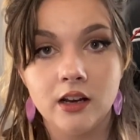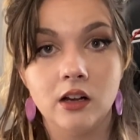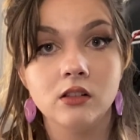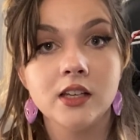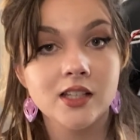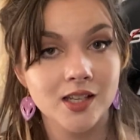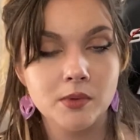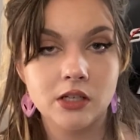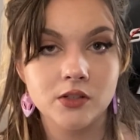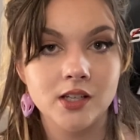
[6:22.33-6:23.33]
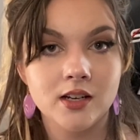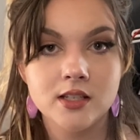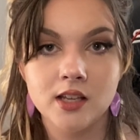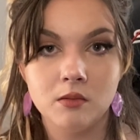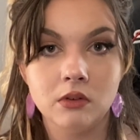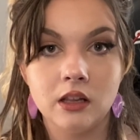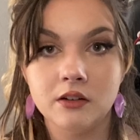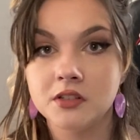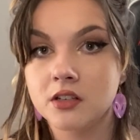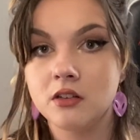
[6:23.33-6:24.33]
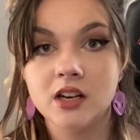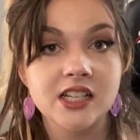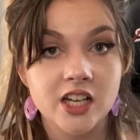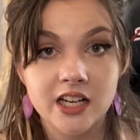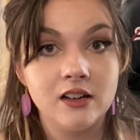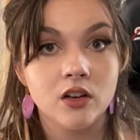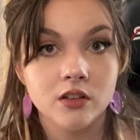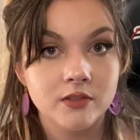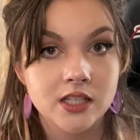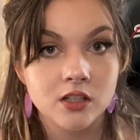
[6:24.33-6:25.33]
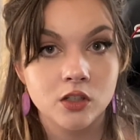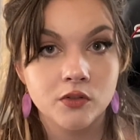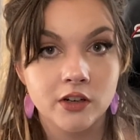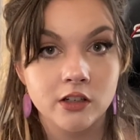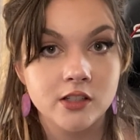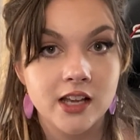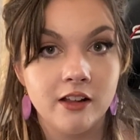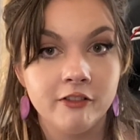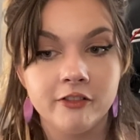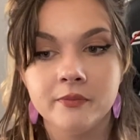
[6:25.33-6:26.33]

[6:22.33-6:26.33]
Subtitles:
and I'll link some of those studies down below so you can check out all the research for yourself.